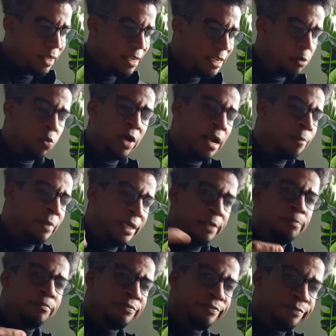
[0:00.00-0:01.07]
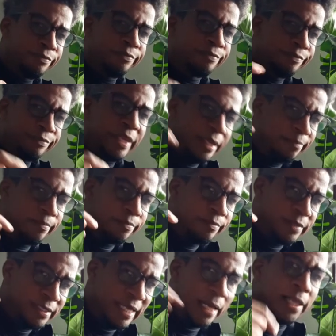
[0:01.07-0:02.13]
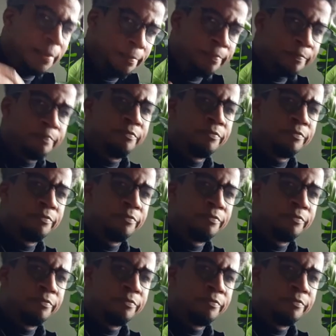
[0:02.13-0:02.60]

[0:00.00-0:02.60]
in. And what I mean, tell